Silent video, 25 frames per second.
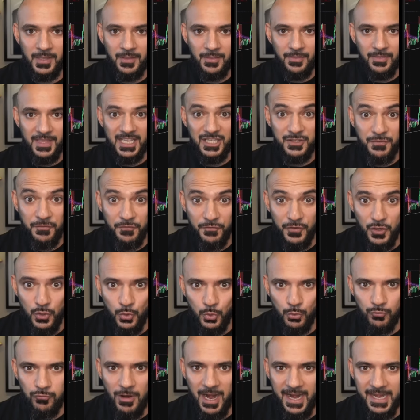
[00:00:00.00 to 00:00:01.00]
There's
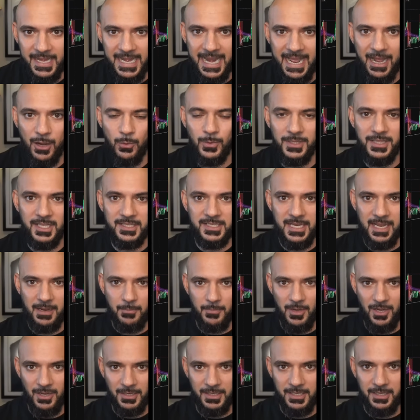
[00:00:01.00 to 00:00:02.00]
fuel right now in the tech
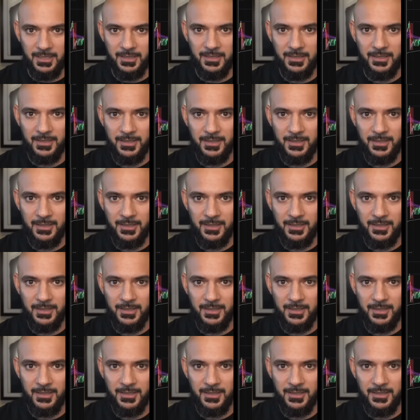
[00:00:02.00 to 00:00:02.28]
market,